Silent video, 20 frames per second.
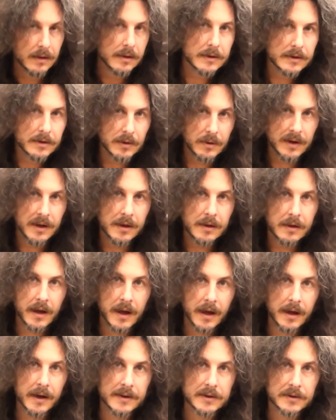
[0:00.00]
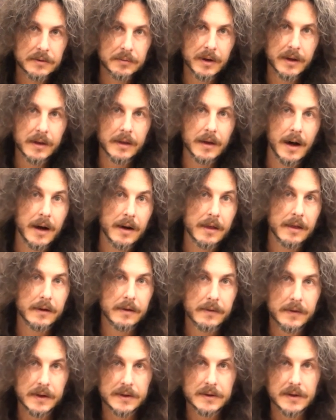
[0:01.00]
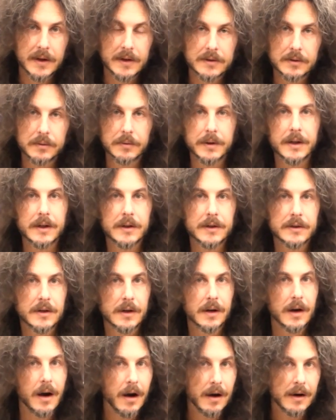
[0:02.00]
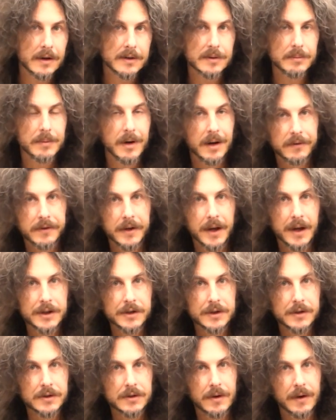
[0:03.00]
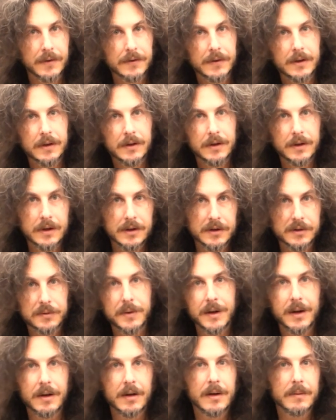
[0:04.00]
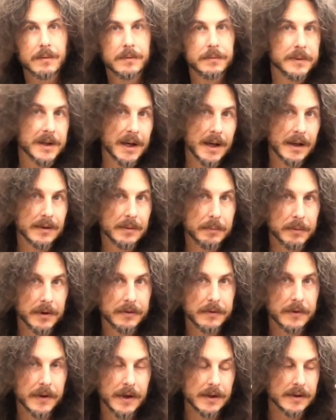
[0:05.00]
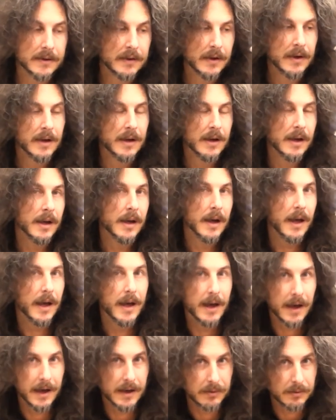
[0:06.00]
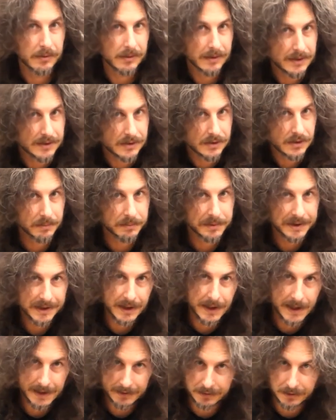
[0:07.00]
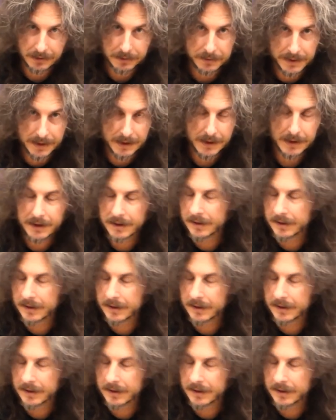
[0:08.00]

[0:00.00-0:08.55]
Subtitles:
So in either case, with either of these sets of wheels, there are some modifications you have to do to your swing arm to get them to fit. And let's jump into that real quick.